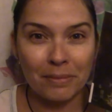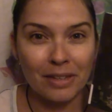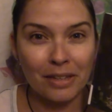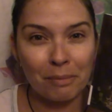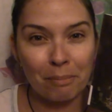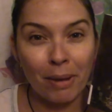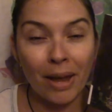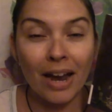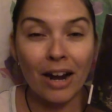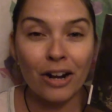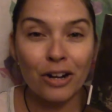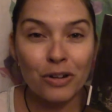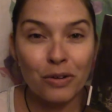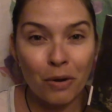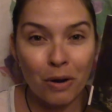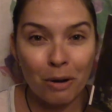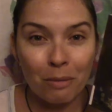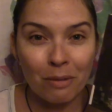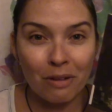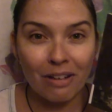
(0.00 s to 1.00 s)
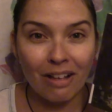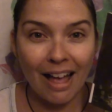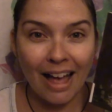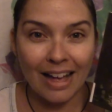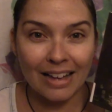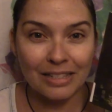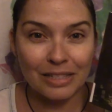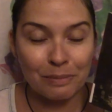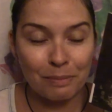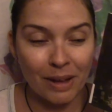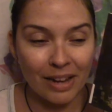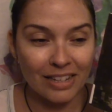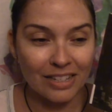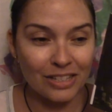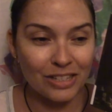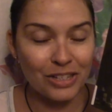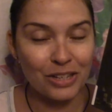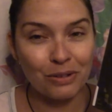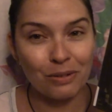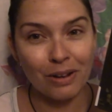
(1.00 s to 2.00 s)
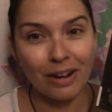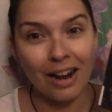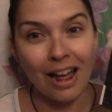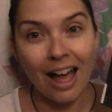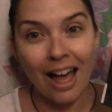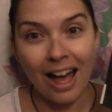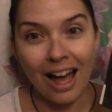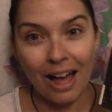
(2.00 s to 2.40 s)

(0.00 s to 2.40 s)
paranormal aspects to it,